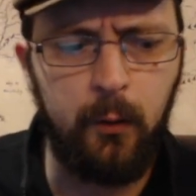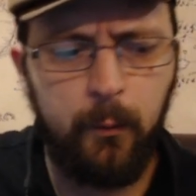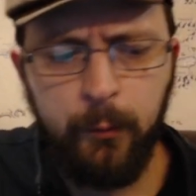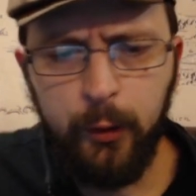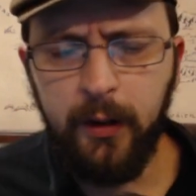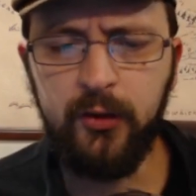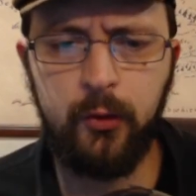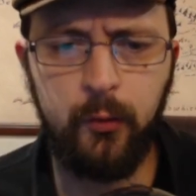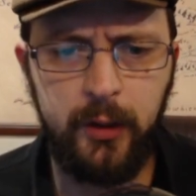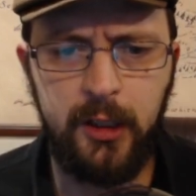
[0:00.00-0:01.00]
Frodo has a
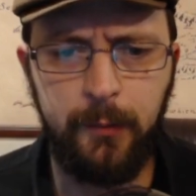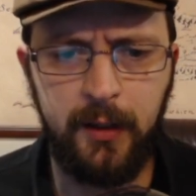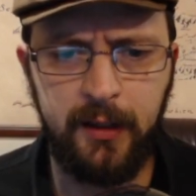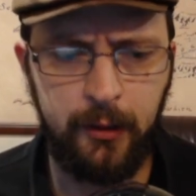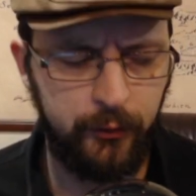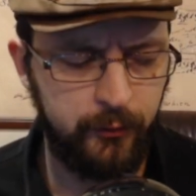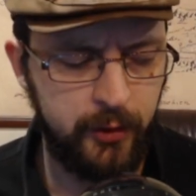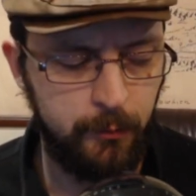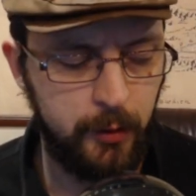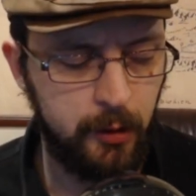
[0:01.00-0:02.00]
dream in the house of
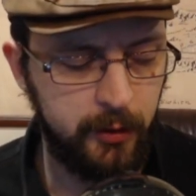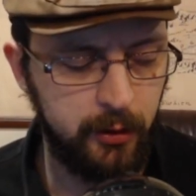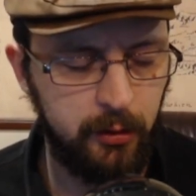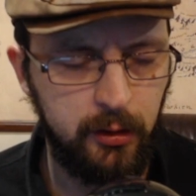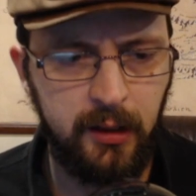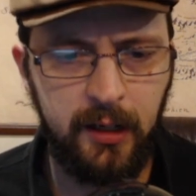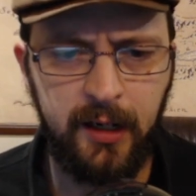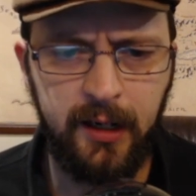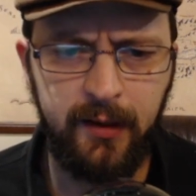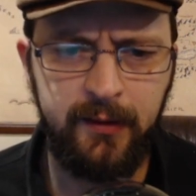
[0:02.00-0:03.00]
Tom Bombadil
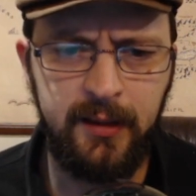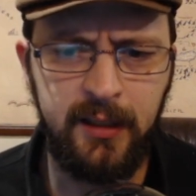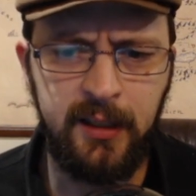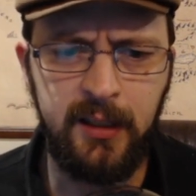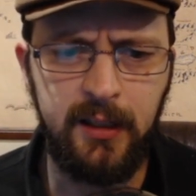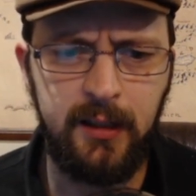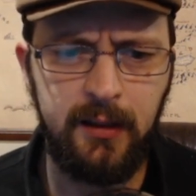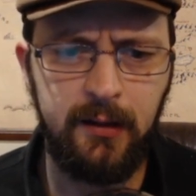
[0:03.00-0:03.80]
the